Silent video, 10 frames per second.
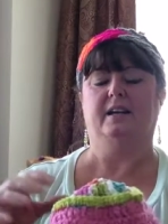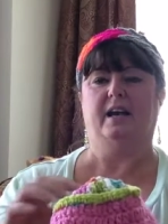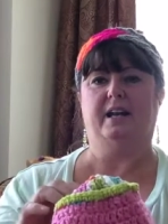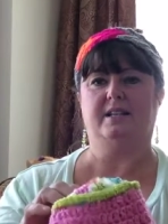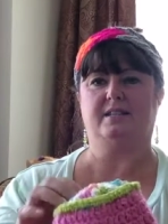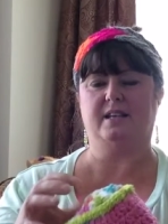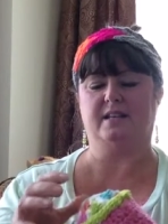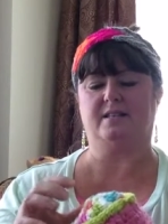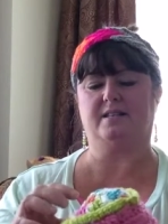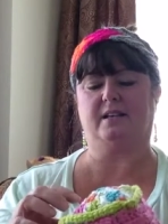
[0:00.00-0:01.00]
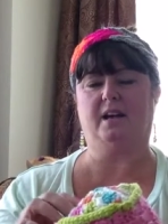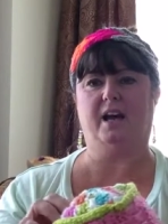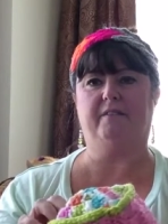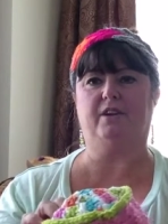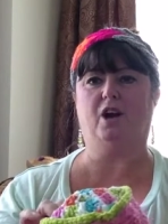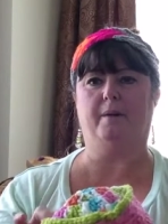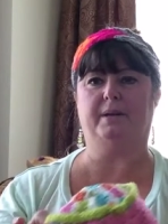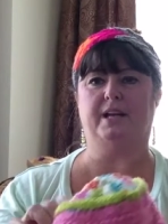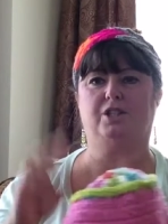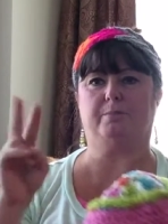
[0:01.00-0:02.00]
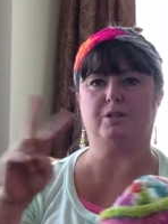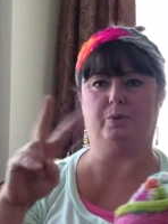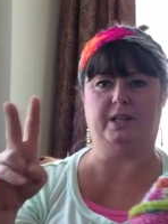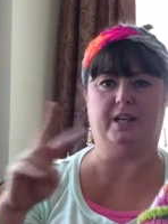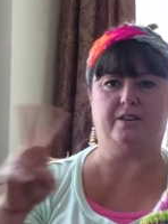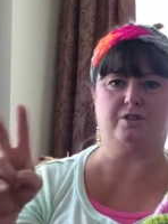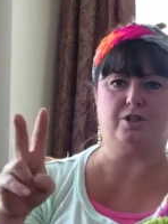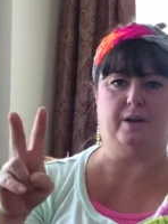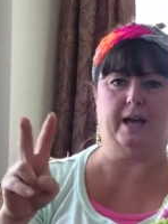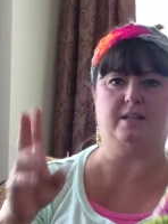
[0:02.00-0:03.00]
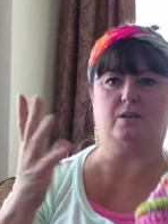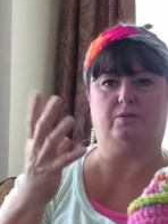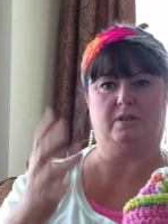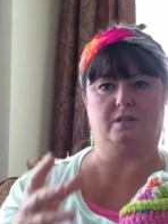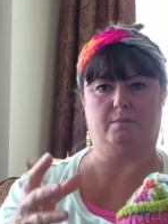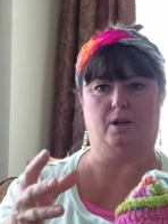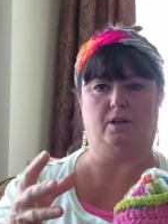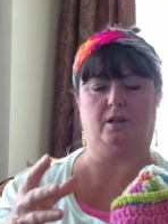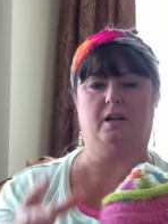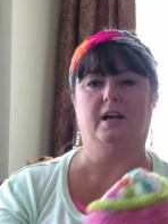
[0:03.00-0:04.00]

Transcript: And it's, it's kind of a combination between the other two hats, only smaller.